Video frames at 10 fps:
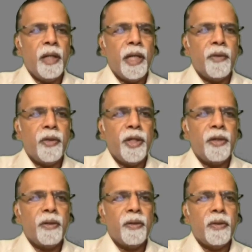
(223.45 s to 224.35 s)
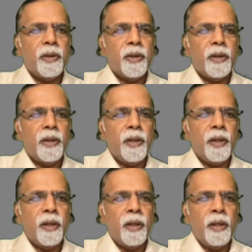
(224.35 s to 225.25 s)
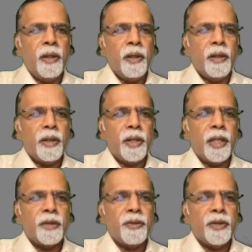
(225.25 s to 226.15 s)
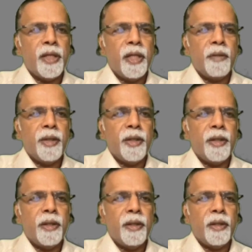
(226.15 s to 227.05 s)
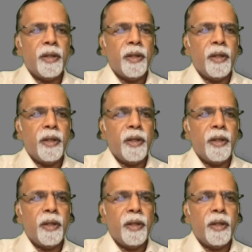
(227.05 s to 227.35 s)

I already told the transverse diameter